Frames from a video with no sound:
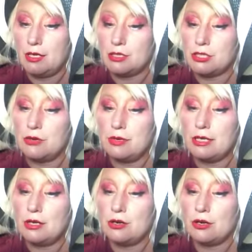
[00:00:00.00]

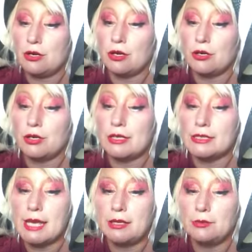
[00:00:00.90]
showing her
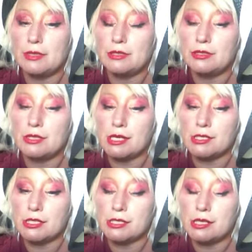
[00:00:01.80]
entitlement to
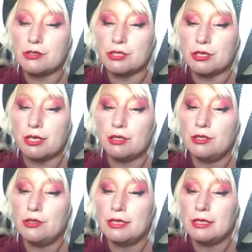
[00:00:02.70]
such disclosure,
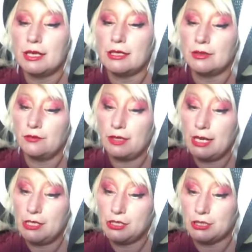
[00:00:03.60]
including
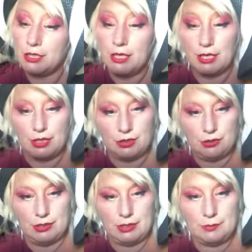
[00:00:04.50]
identification,
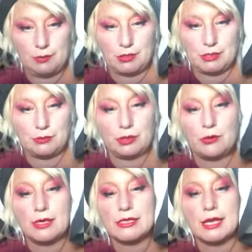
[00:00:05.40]
including in-person
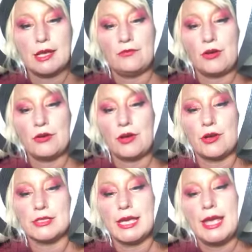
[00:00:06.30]
requests and phone
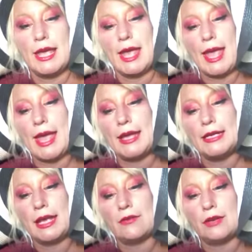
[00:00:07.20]
calls,
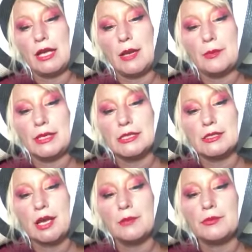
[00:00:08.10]
and every company
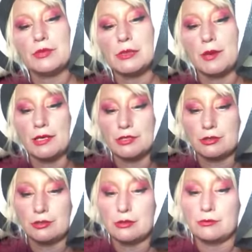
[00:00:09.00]
stopped
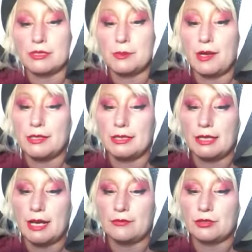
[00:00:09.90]

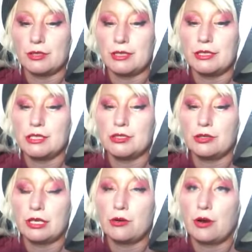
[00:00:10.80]
responding after
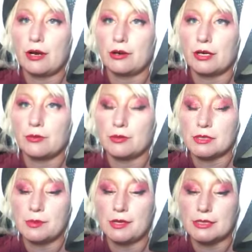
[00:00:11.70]
initial inquiry
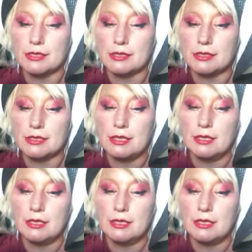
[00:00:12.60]
responses.